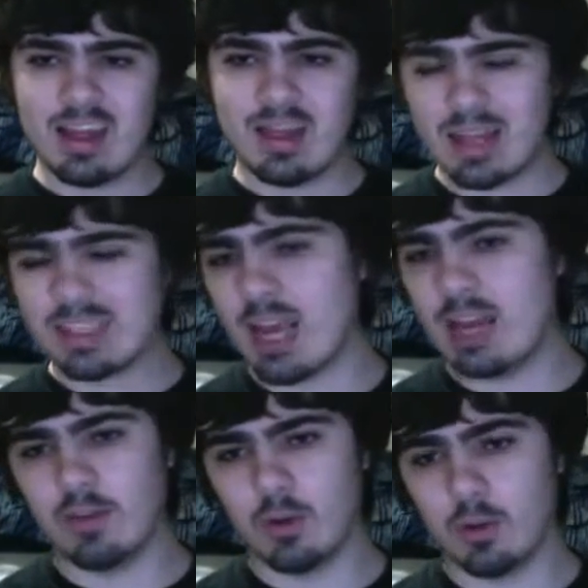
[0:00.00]
That's
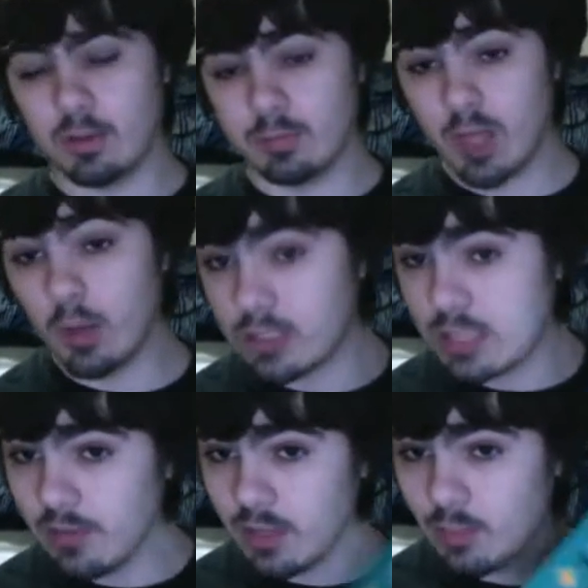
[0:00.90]
kind of annoying. It was
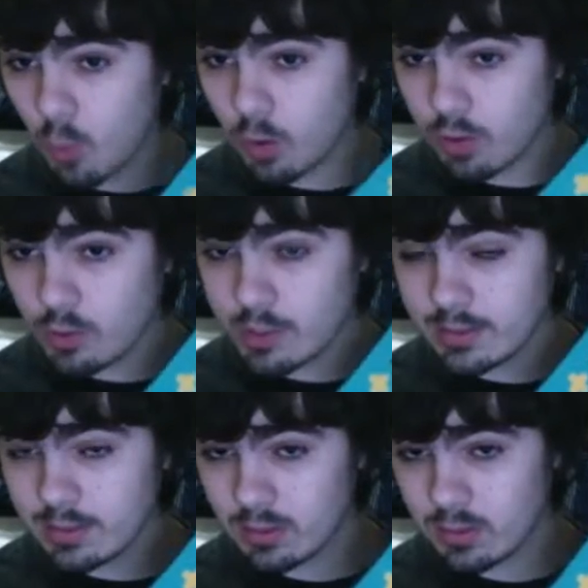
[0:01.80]
definitely more
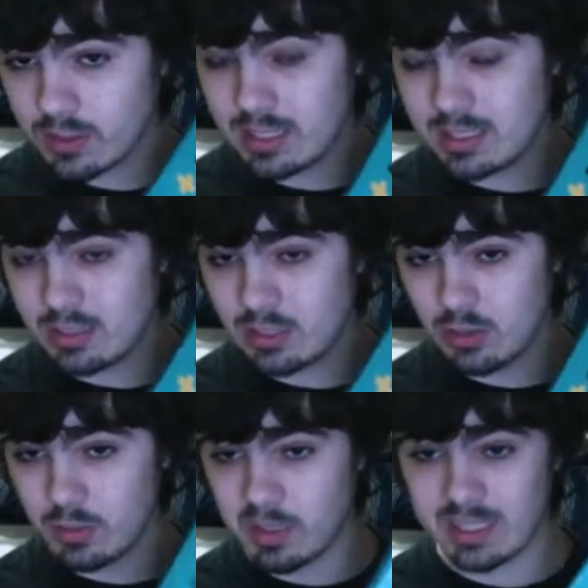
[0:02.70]
annoying with season
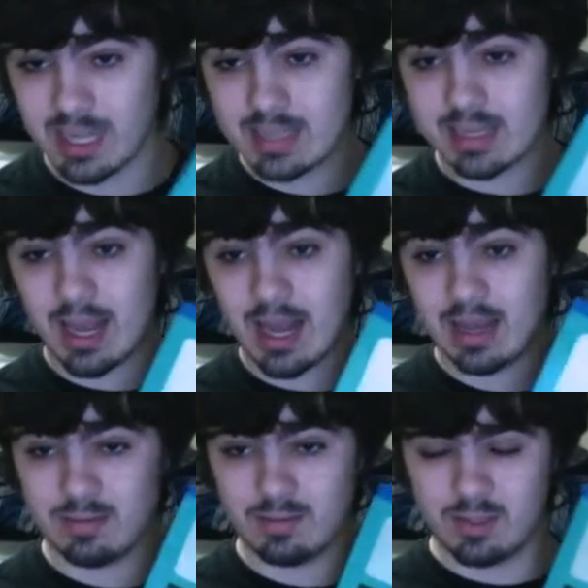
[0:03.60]
2 because the Ice King had
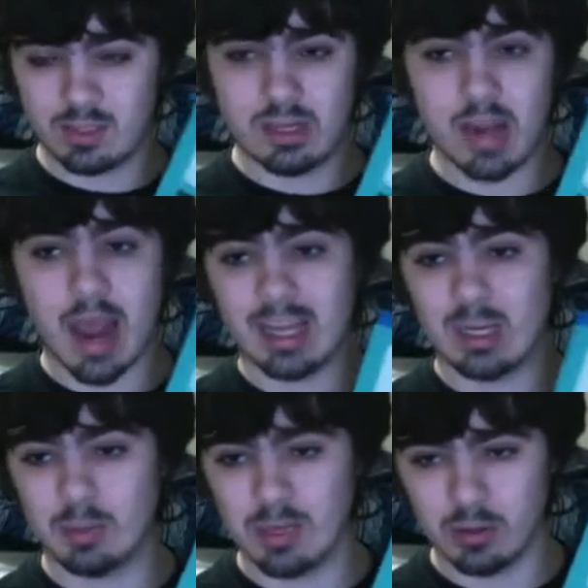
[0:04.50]
a
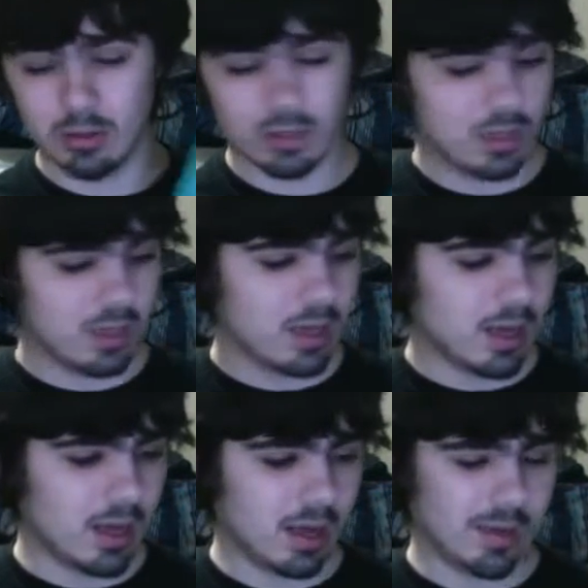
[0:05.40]
jagged beard,
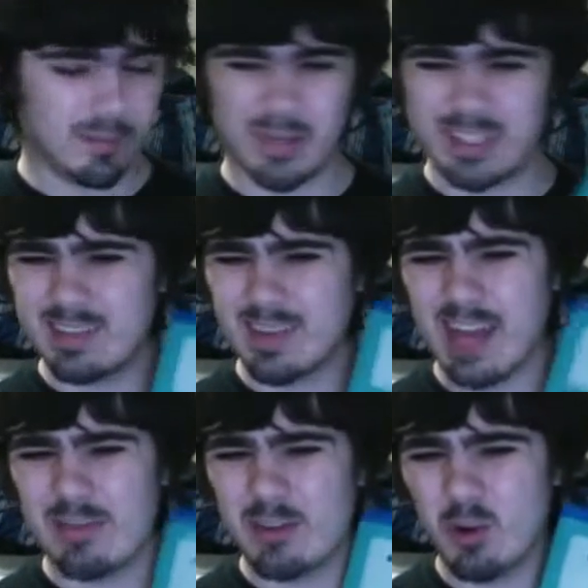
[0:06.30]
but still kind
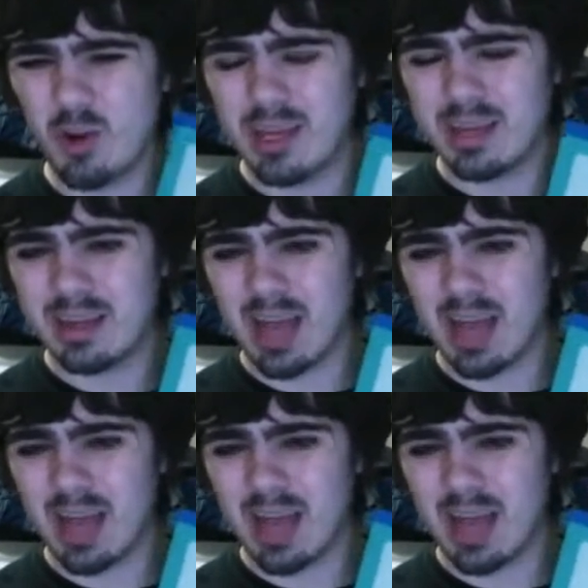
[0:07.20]
of annoying.